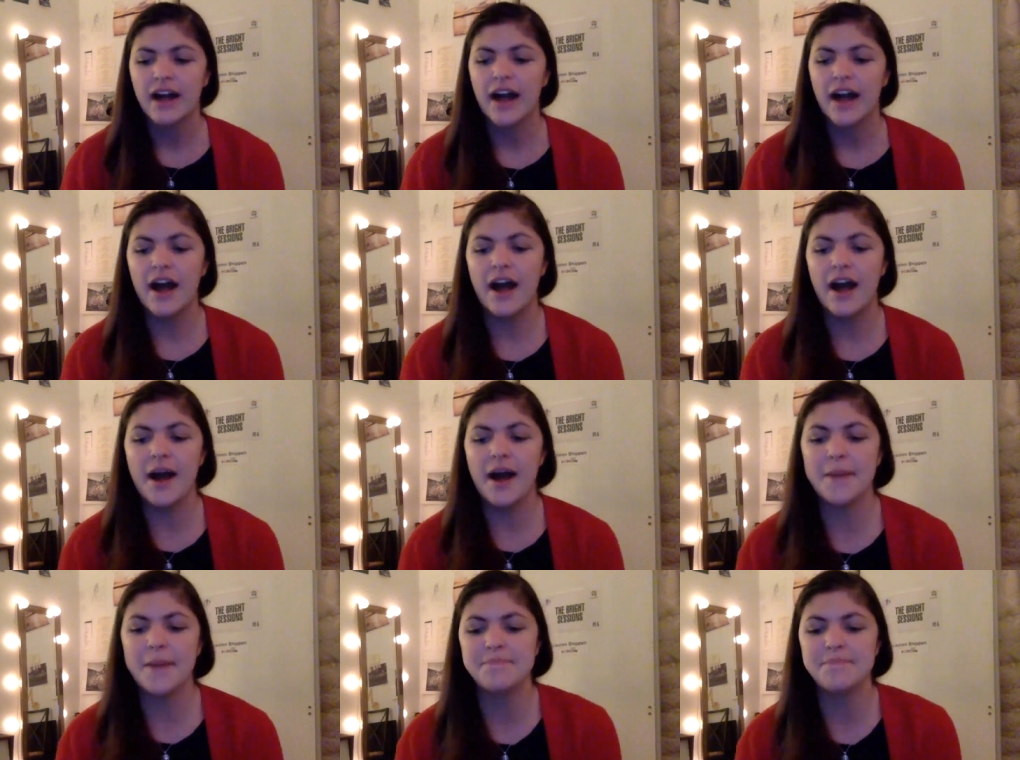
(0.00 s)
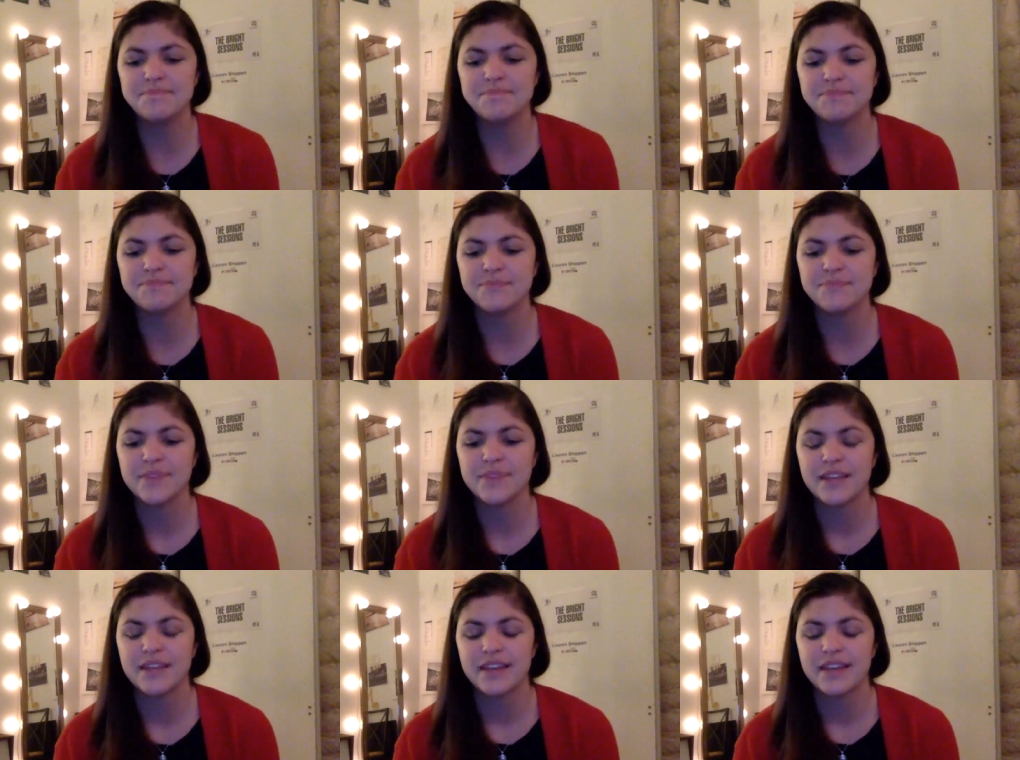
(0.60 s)

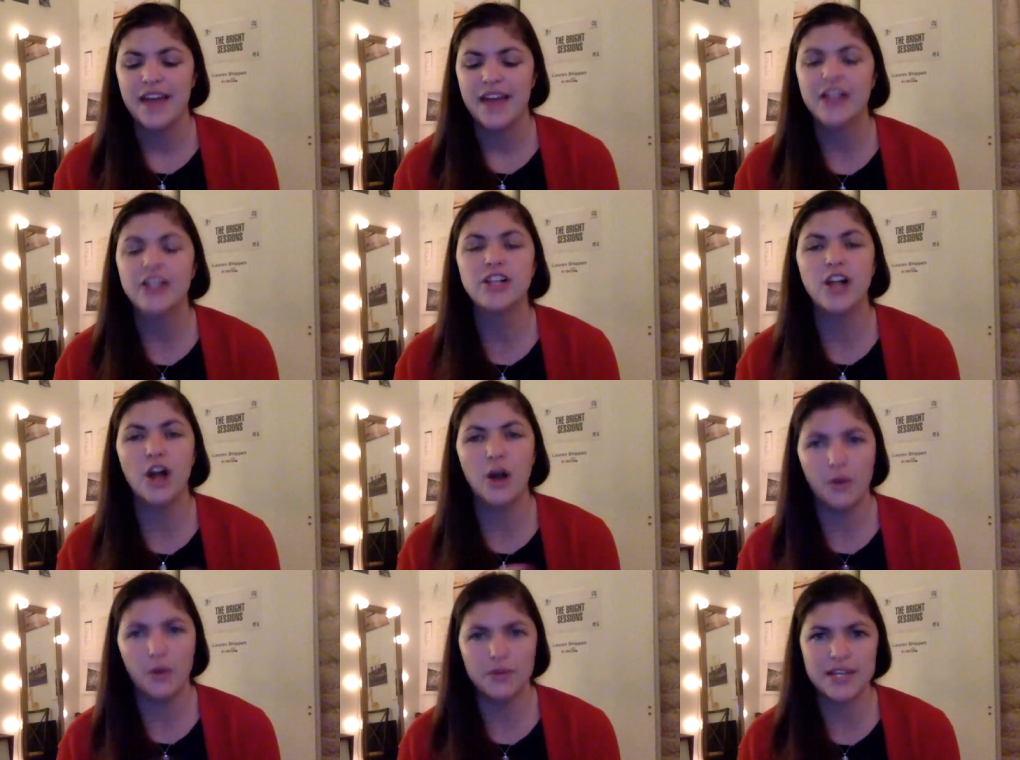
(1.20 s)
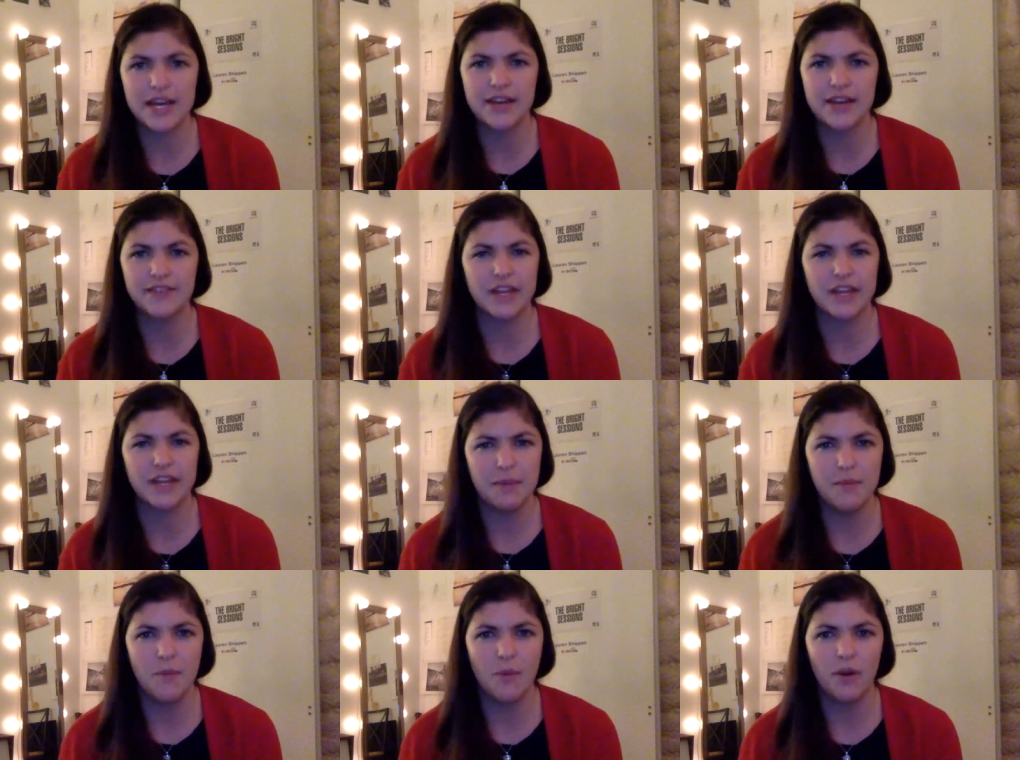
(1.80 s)
And Chloe was kind of going
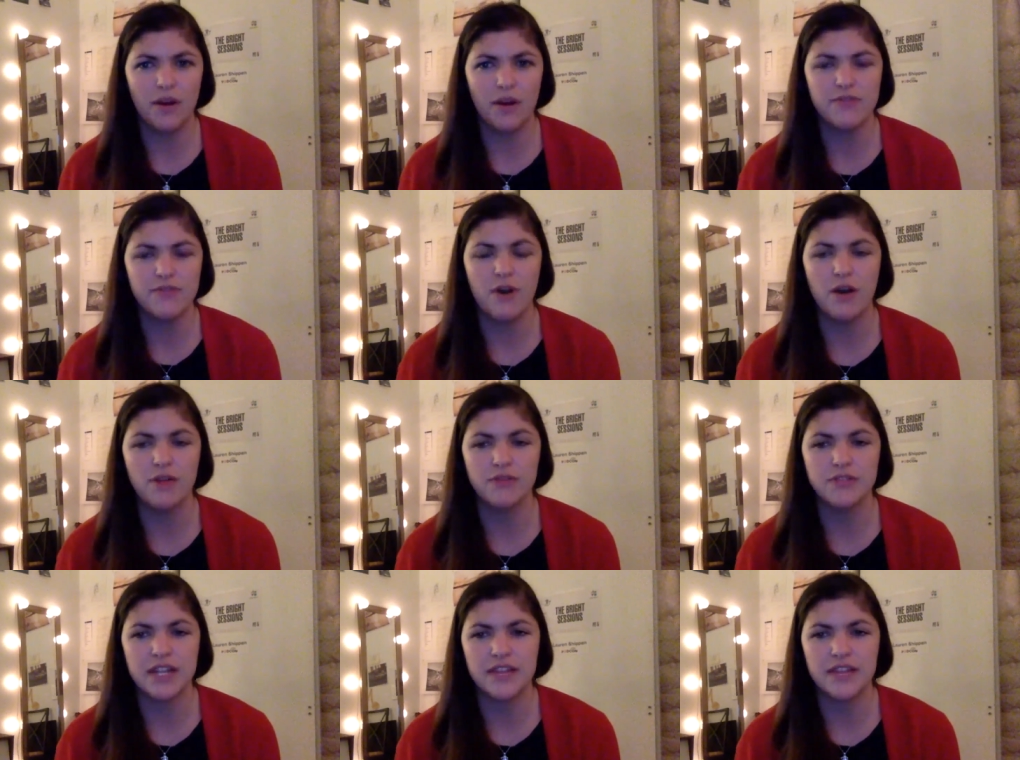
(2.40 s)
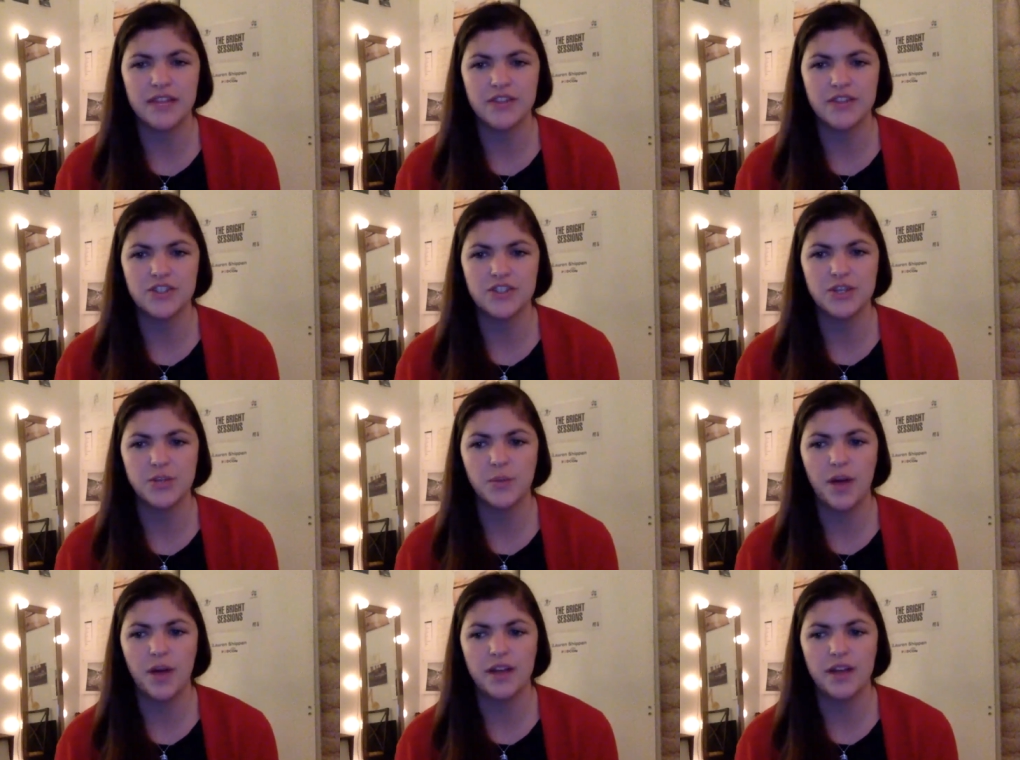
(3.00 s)
to be more involved in it than she
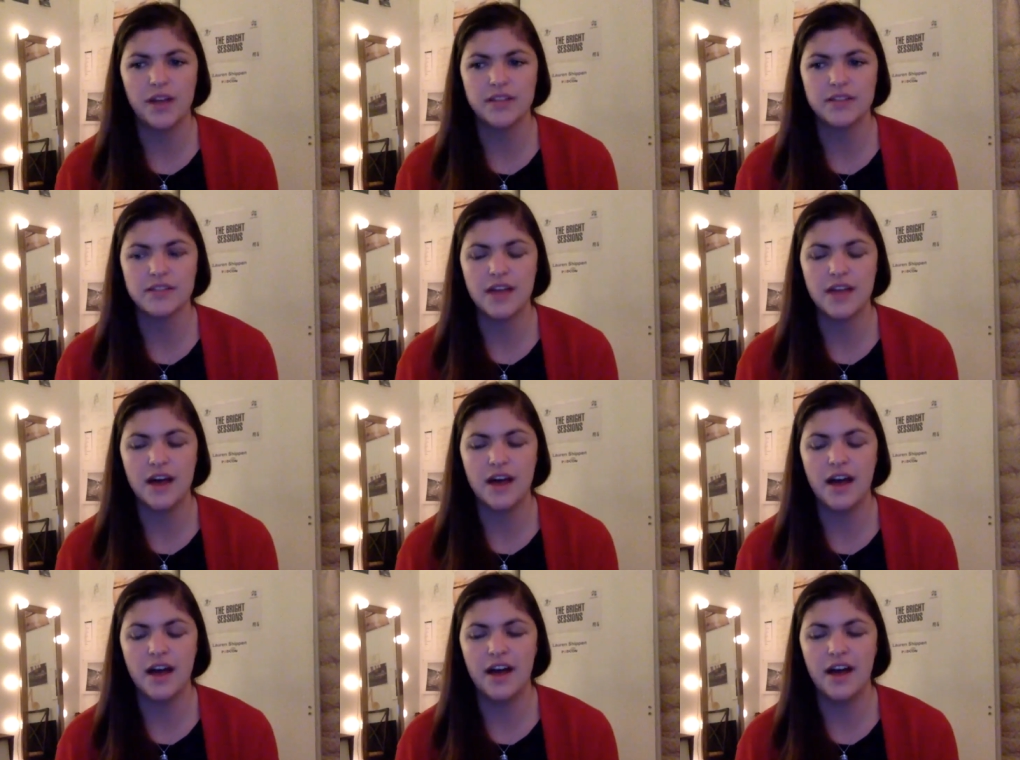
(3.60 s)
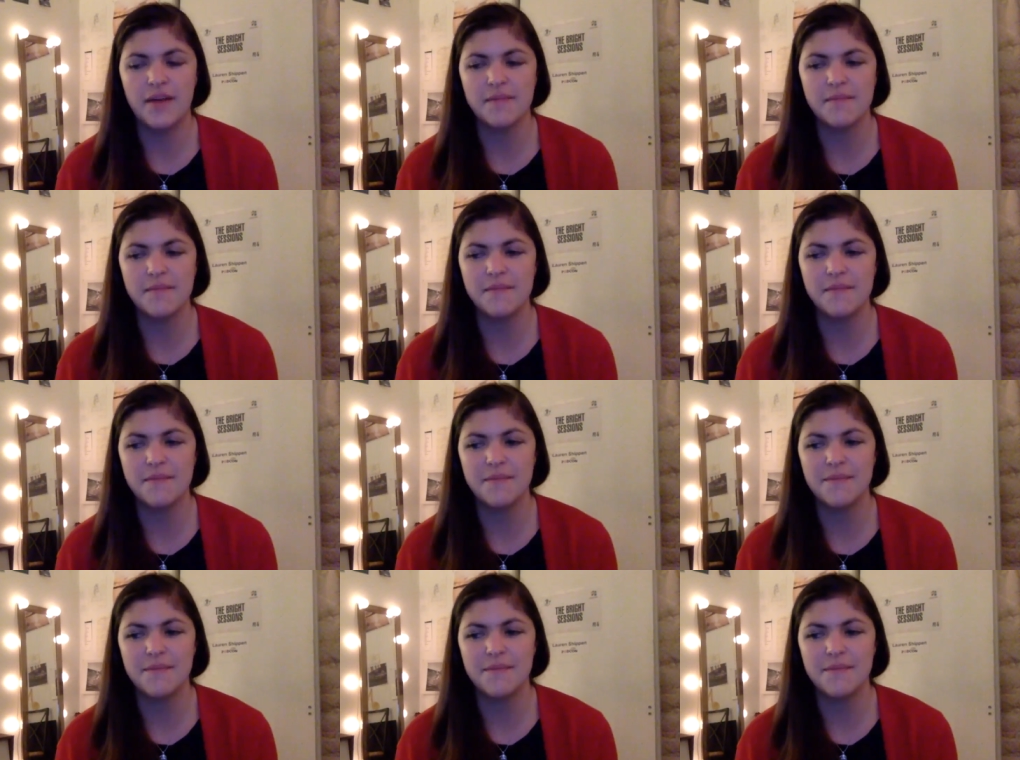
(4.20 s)
was. And